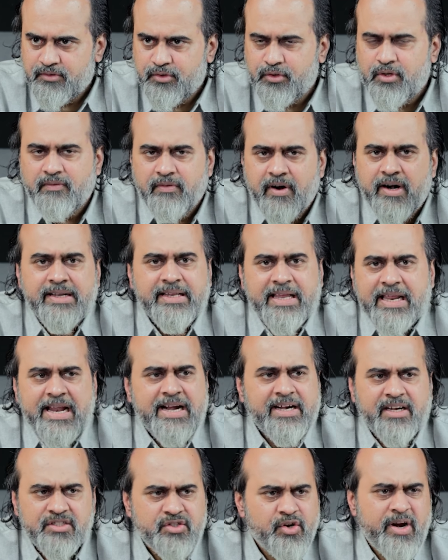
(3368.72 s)
So the word
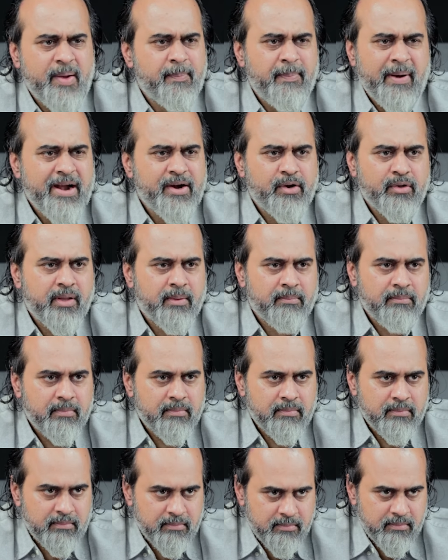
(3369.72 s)
killing does not apply to
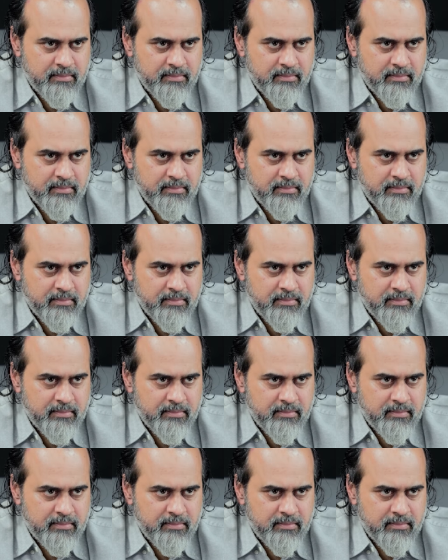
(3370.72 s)
them.